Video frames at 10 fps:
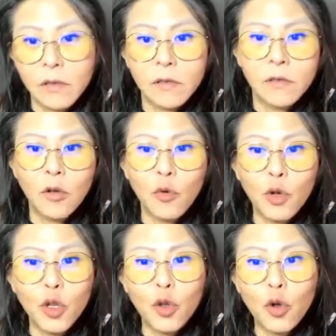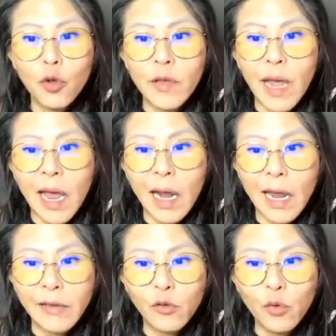So we know there are
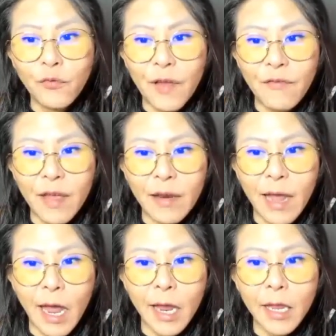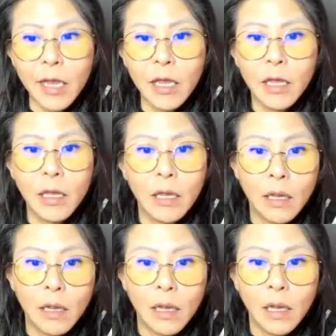like two fat guy
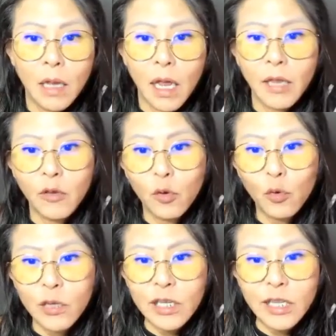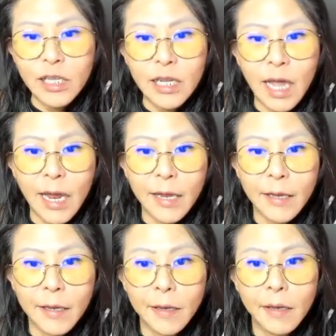and two thin guy.
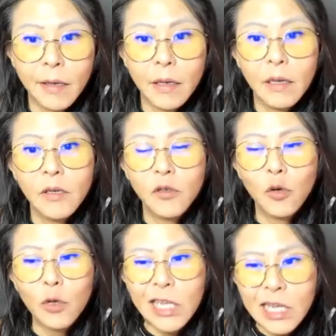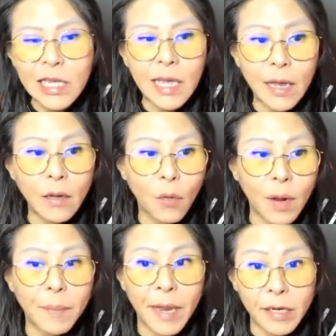So yin yang
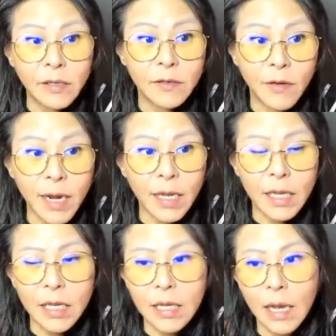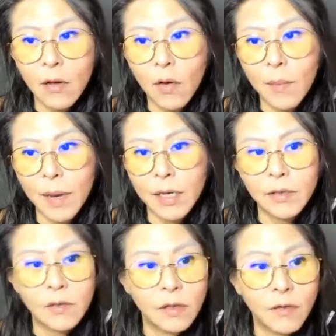quite balanced, right? Yin yang quite
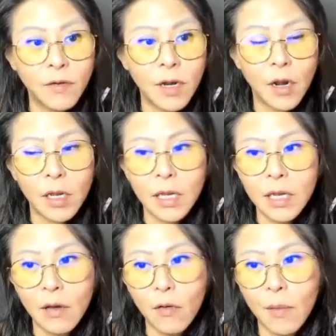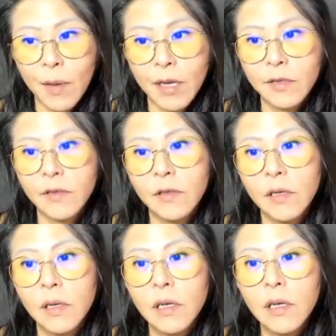balanced. Agree on yin yang quite balanced.
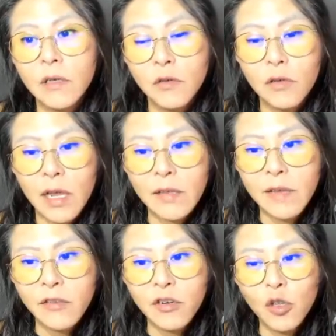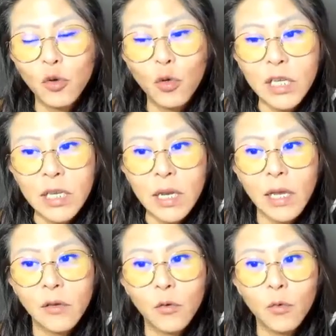So there's actually two yin
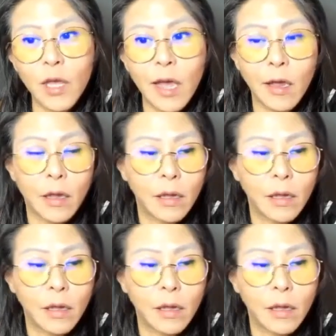and two yang.